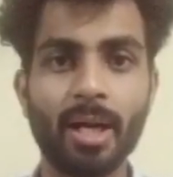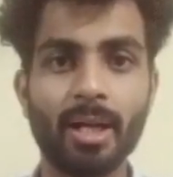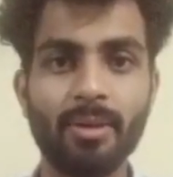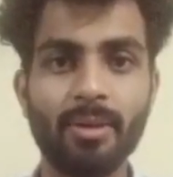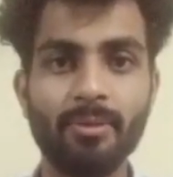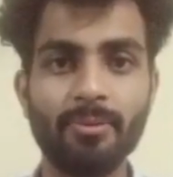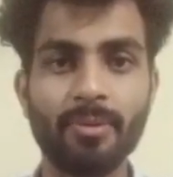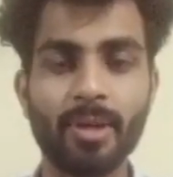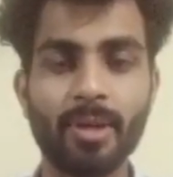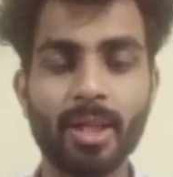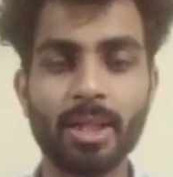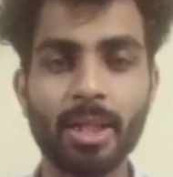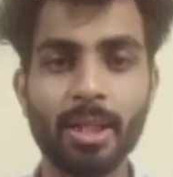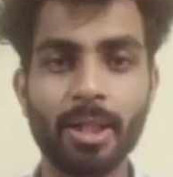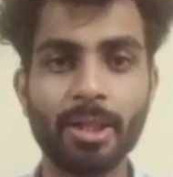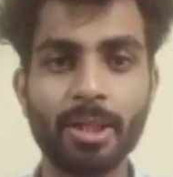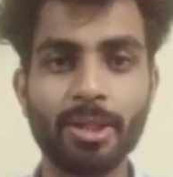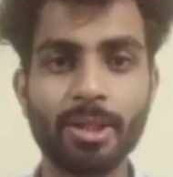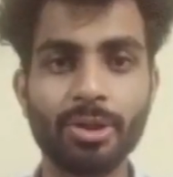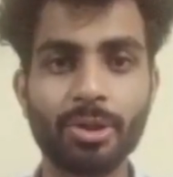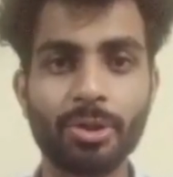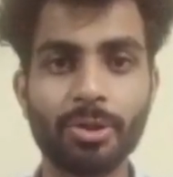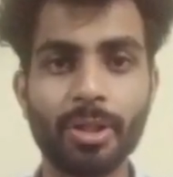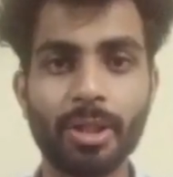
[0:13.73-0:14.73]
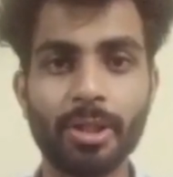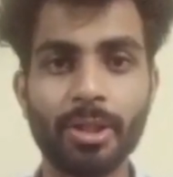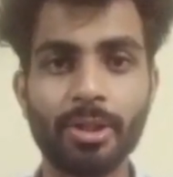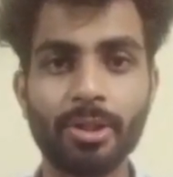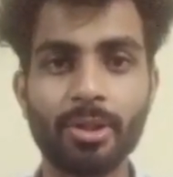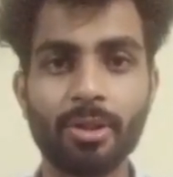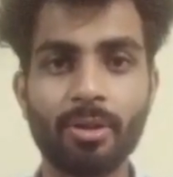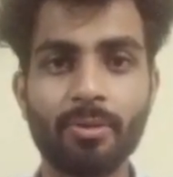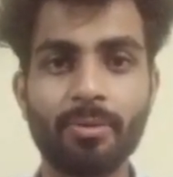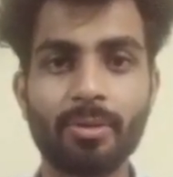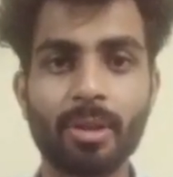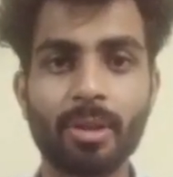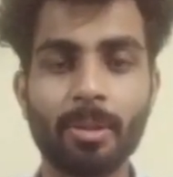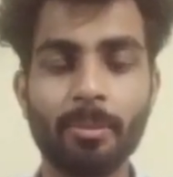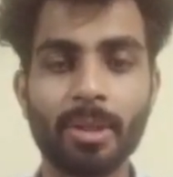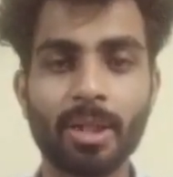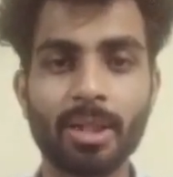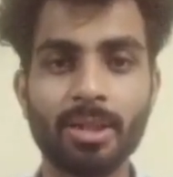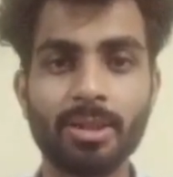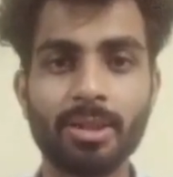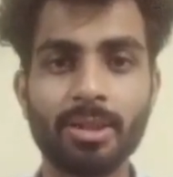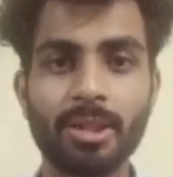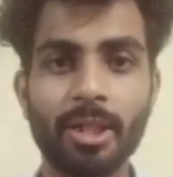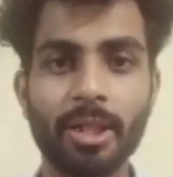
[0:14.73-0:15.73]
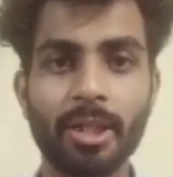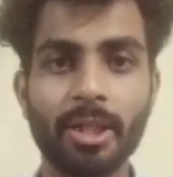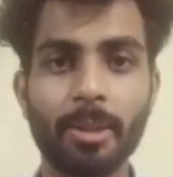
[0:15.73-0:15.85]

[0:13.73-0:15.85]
am final student of Chemical Engineering